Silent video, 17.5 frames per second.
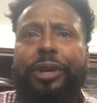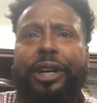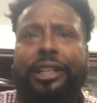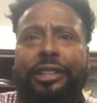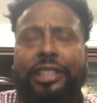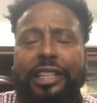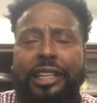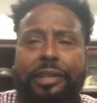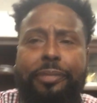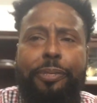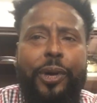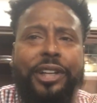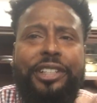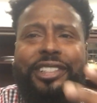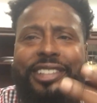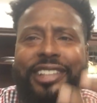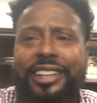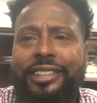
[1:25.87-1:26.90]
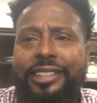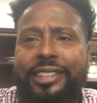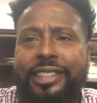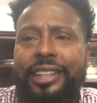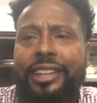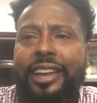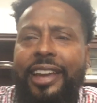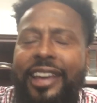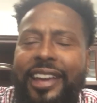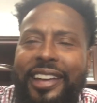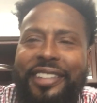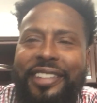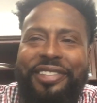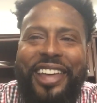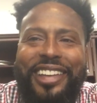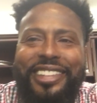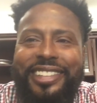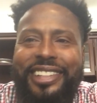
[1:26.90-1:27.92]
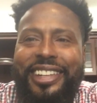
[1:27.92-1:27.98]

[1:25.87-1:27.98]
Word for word: but the presidency, that's